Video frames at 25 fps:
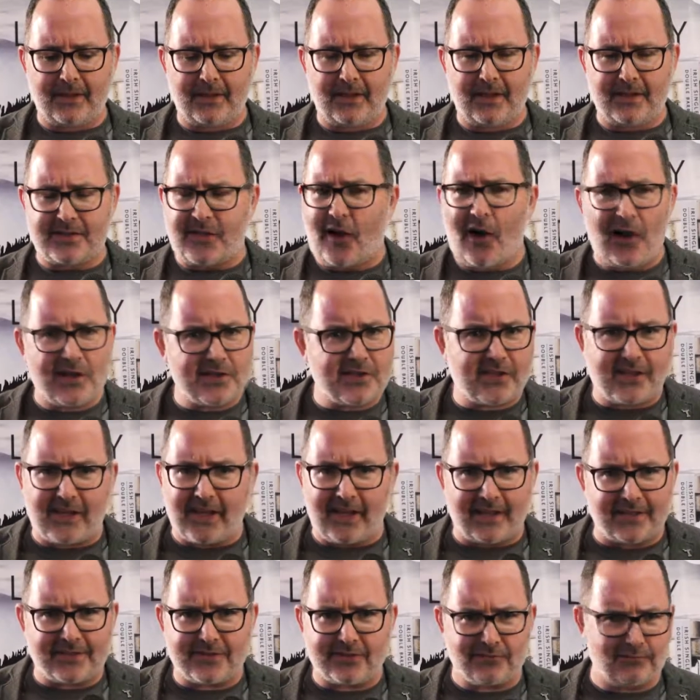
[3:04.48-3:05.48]
It's hard to
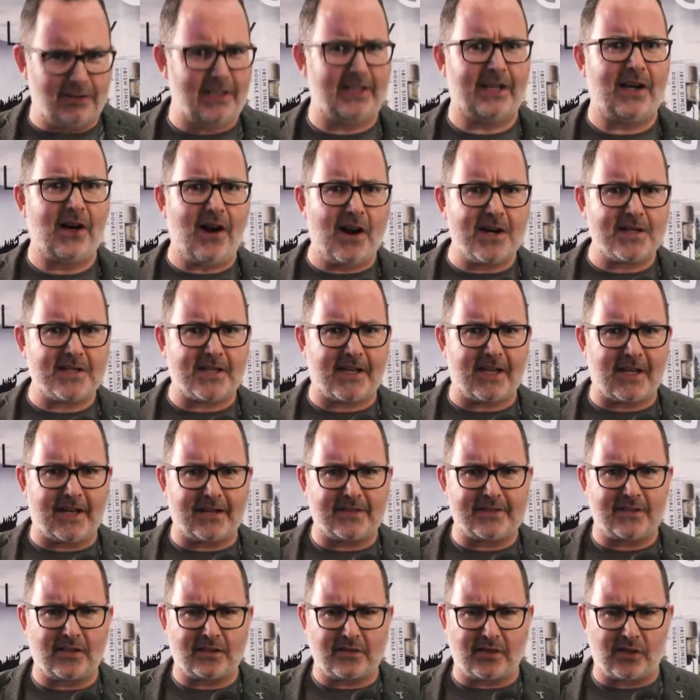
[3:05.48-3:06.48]
get, really hard to
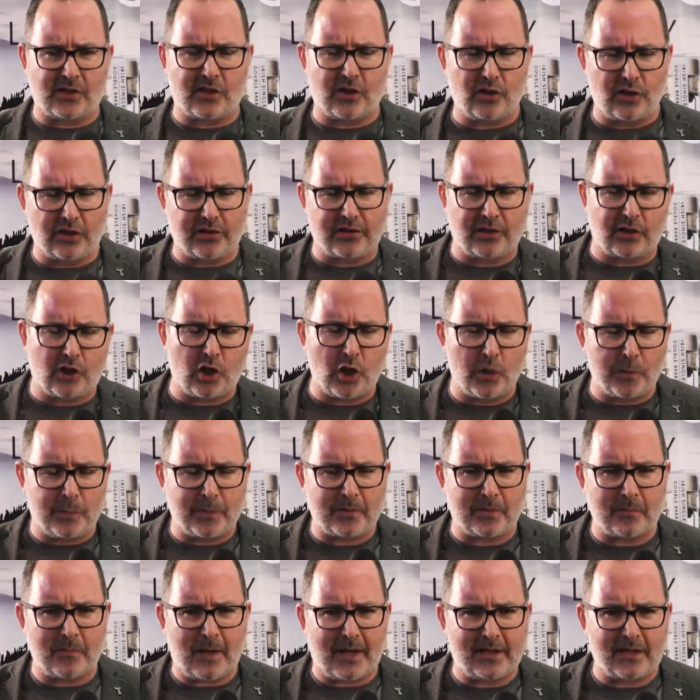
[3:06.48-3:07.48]
get. The cooper
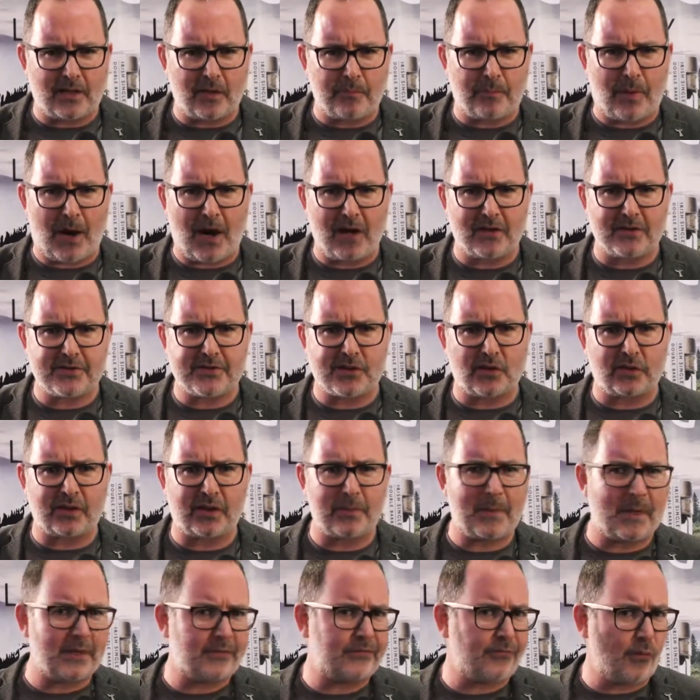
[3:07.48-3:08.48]
that made our barrels only
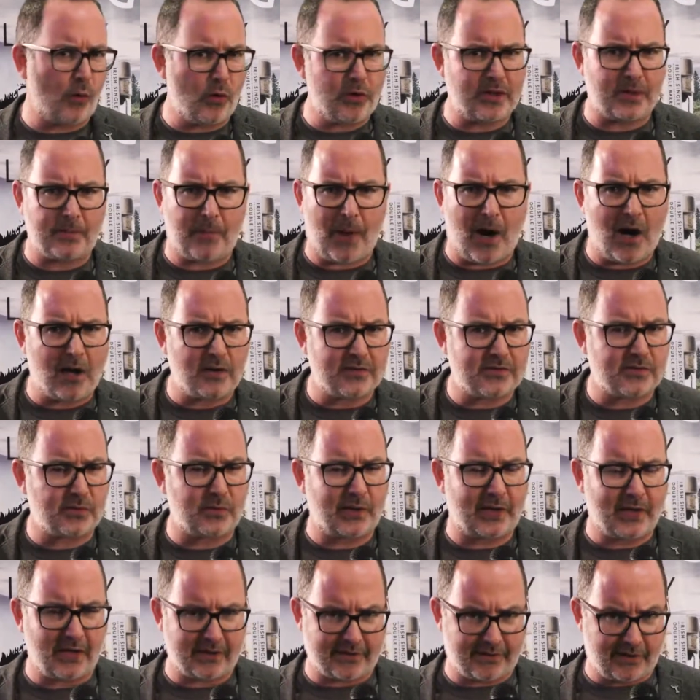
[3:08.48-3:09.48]
made 40 barrels, and
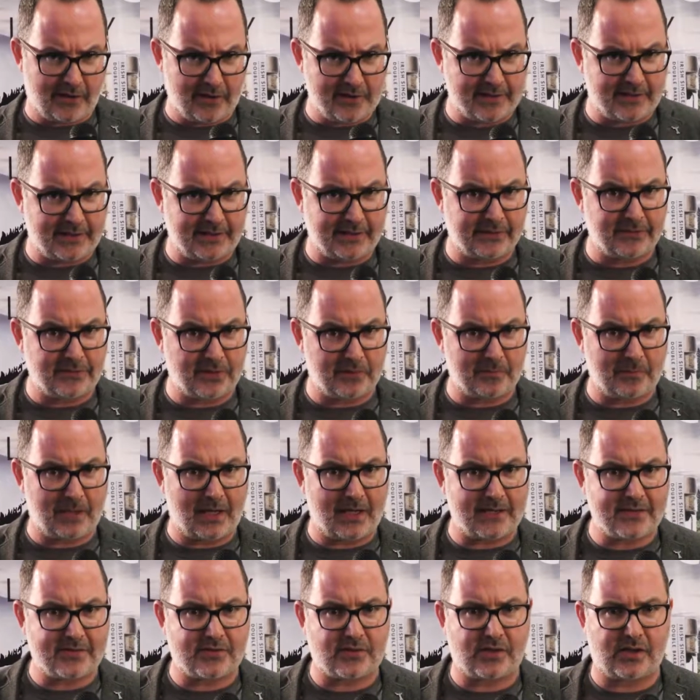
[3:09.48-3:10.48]
we got 13 of them
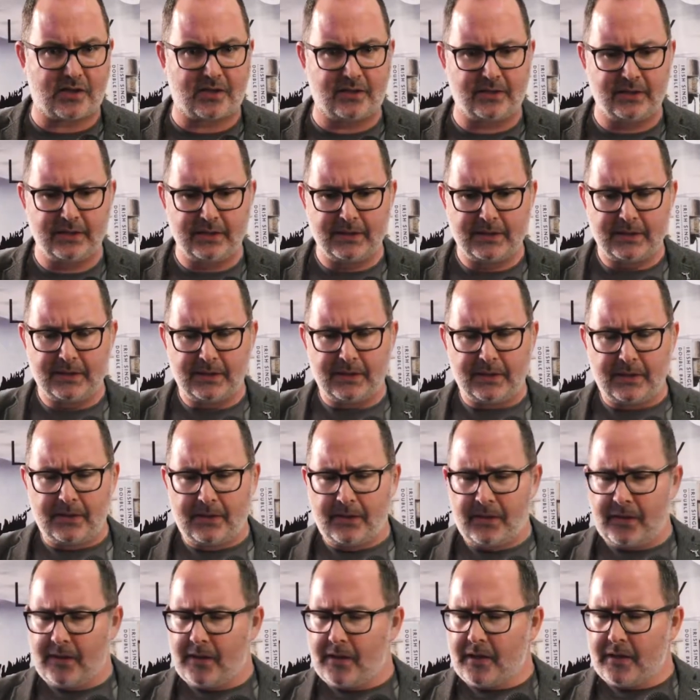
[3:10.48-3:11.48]
last year.
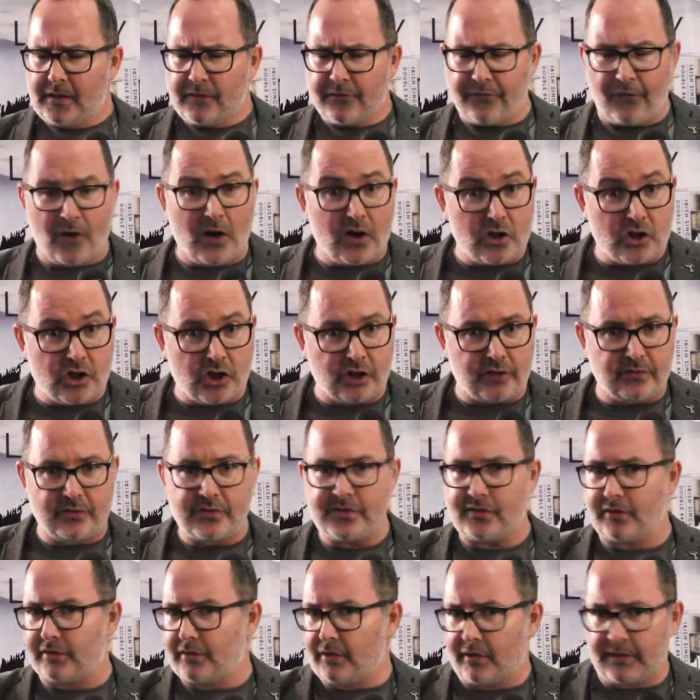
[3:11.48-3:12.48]
Virgin,
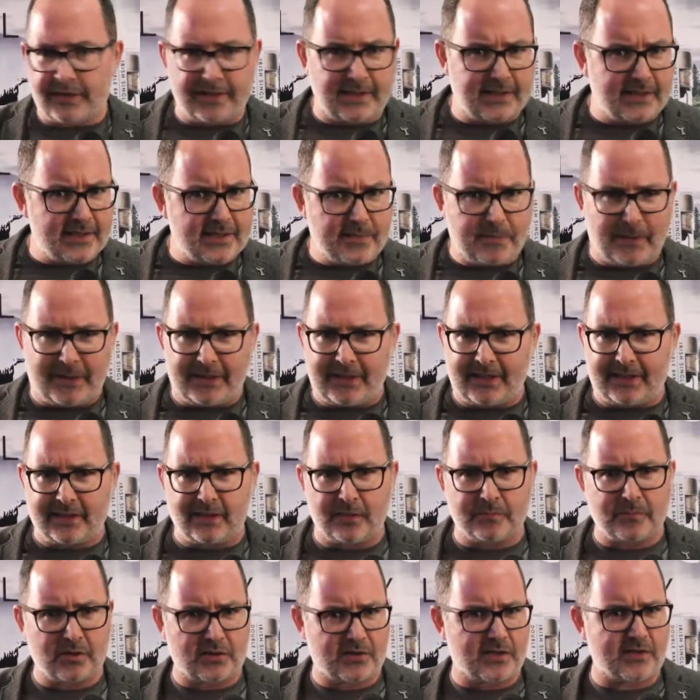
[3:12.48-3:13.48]
so nothing has been in
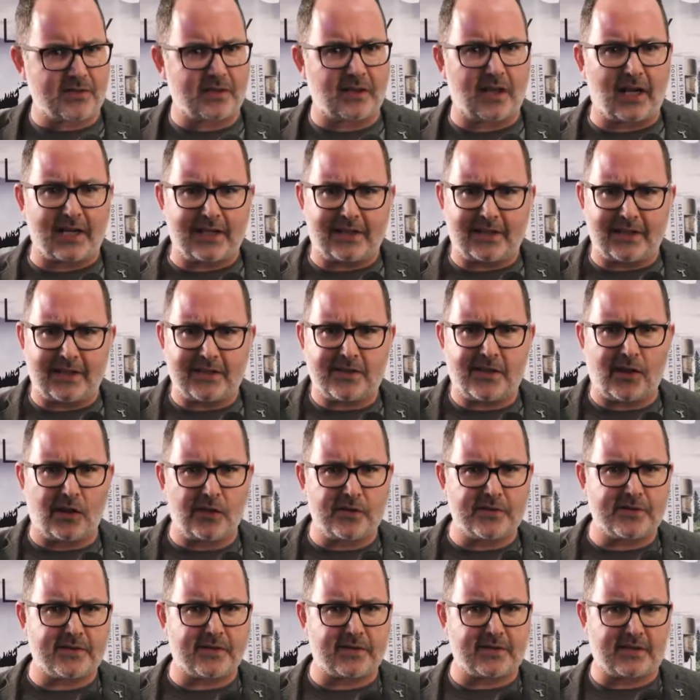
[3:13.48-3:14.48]
them. They're just lightly
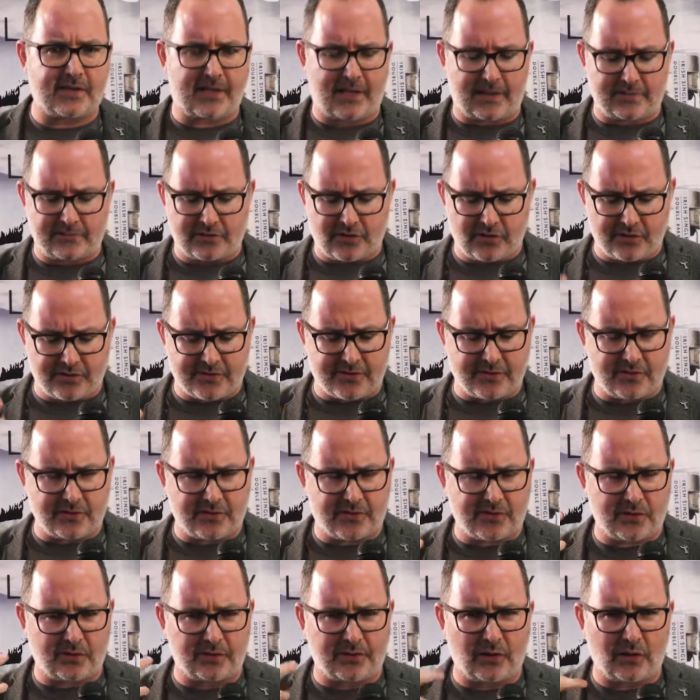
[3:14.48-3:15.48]
toasted, and
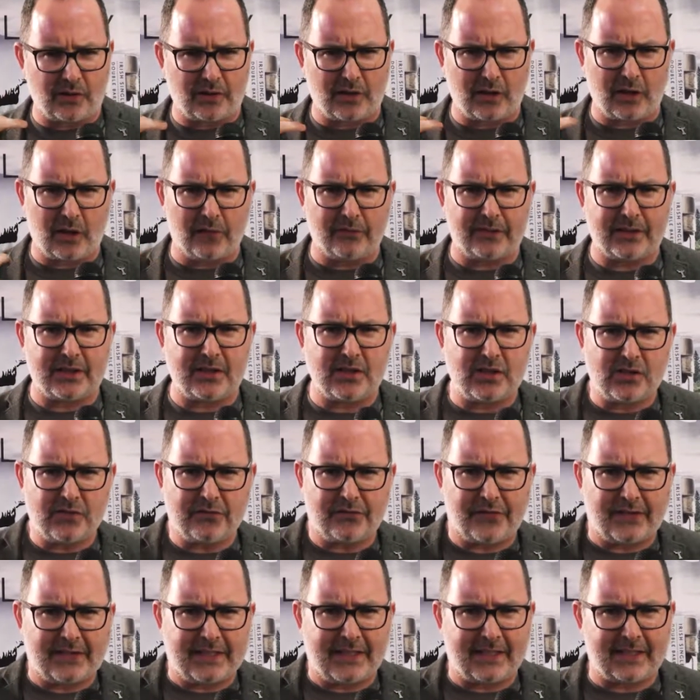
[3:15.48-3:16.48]
so the lovely
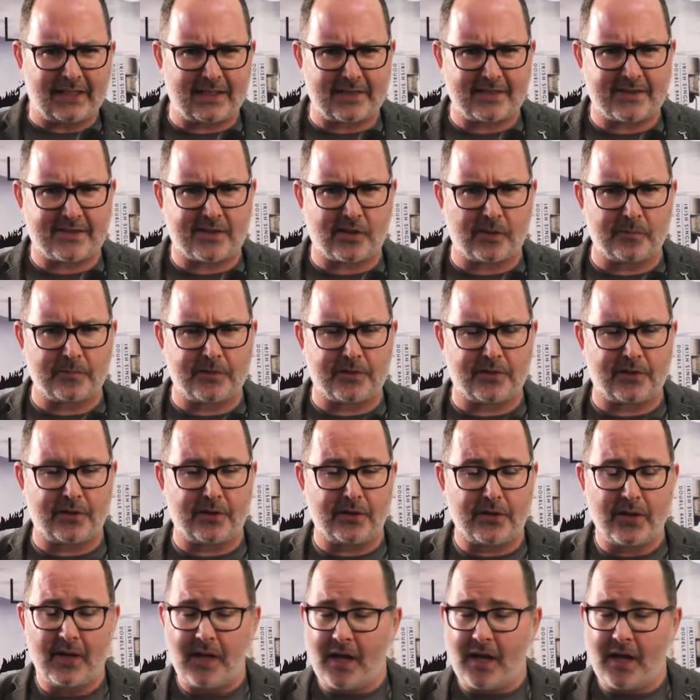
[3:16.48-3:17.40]
vanillins come through.